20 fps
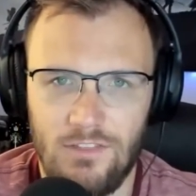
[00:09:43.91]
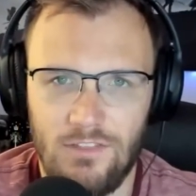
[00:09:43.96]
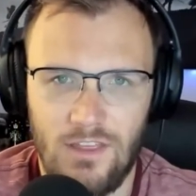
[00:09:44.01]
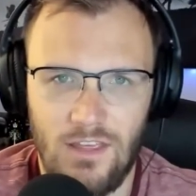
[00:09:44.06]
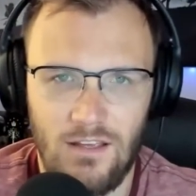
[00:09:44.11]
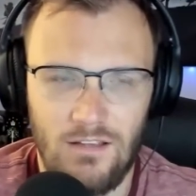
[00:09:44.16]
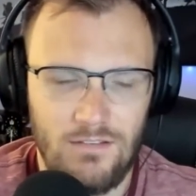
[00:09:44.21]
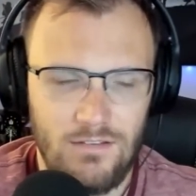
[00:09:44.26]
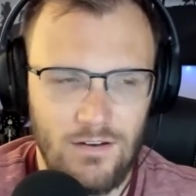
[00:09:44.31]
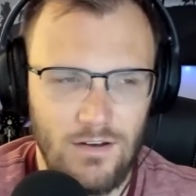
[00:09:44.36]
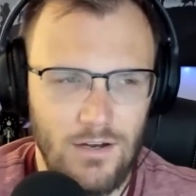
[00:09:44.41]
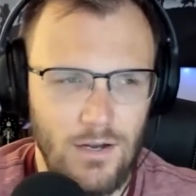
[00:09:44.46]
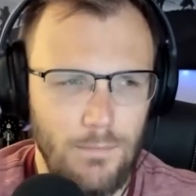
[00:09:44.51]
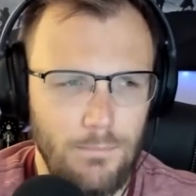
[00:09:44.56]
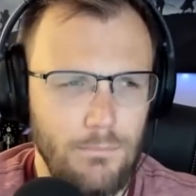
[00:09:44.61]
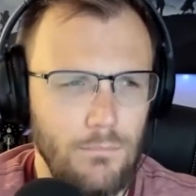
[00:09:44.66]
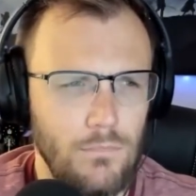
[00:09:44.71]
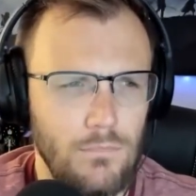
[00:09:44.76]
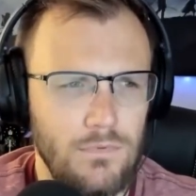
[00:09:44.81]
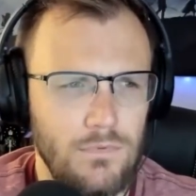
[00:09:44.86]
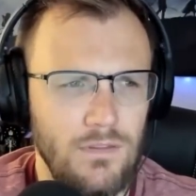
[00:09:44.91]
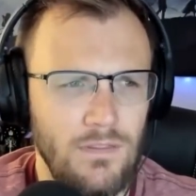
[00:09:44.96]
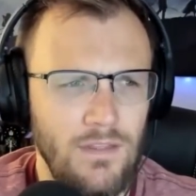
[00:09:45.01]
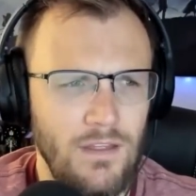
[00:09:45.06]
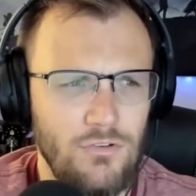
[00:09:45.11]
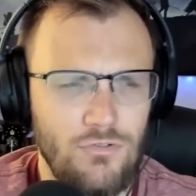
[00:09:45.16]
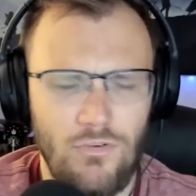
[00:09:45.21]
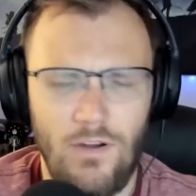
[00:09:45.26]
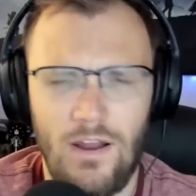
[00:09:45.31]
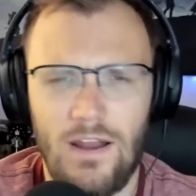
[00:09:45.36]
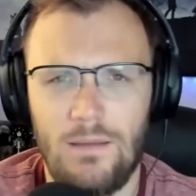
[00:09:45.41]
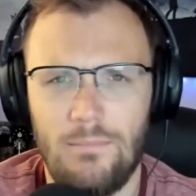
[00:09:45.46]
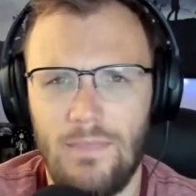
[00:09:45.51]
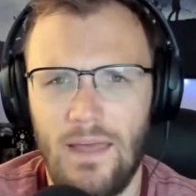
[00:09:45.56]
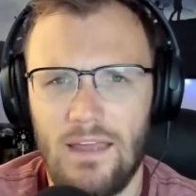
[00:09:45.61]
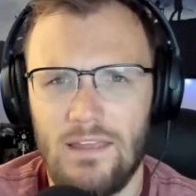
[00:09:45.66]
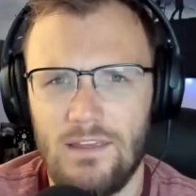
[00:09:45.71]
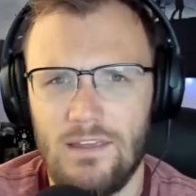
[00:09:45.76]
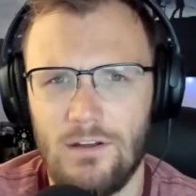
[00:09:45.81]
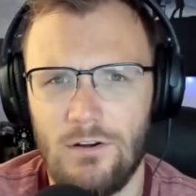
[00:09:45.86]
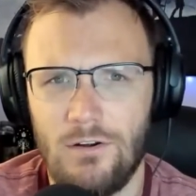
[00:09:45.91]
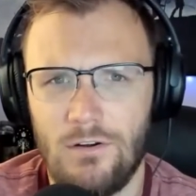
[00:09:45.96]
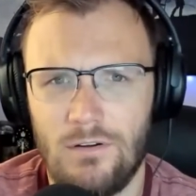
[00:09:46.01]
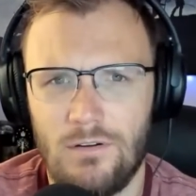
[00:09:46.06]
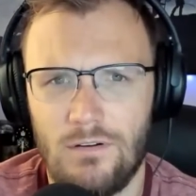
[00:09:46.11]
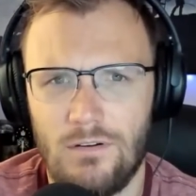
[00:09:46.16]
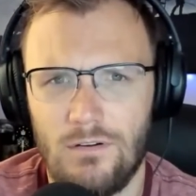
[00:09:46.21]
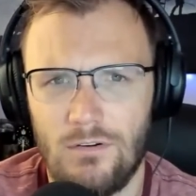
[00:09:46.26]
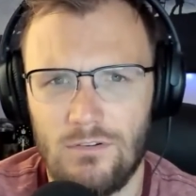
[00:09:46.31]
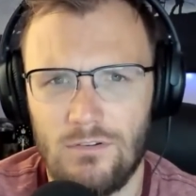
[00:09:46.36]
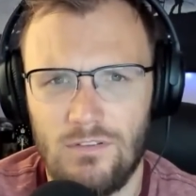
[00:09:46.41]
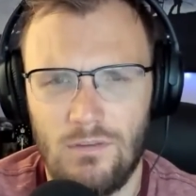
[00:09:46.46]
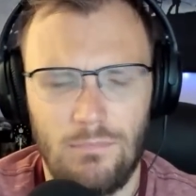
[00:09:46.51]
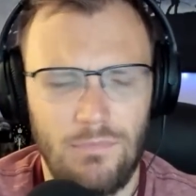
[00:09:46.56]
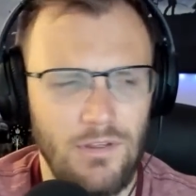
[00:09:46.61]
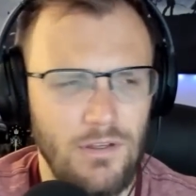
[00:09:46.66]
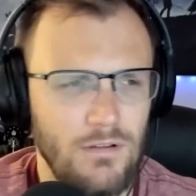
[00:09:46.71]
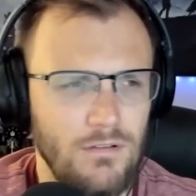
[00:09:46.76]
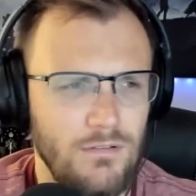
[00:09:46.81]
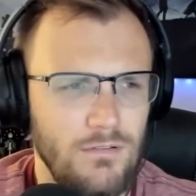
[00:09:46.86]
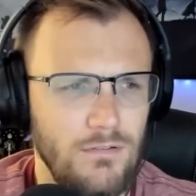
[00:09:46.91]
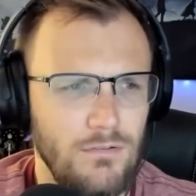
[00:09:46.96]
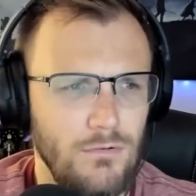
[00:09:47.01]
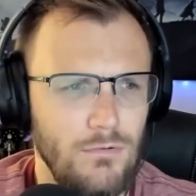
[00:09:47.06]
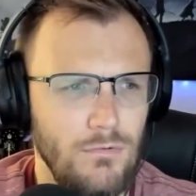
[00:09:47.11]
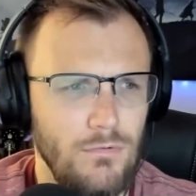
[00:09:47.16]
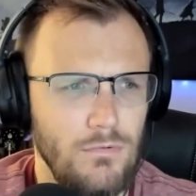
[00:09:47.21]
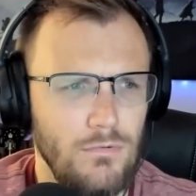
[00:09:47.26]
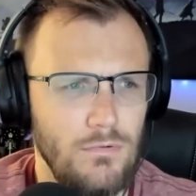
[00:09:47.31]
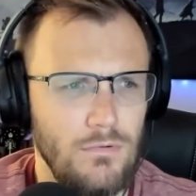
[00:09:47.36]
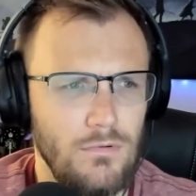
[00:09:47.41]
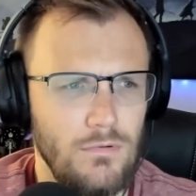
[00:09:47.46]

The Kings ended up didn't they trade him that year or something to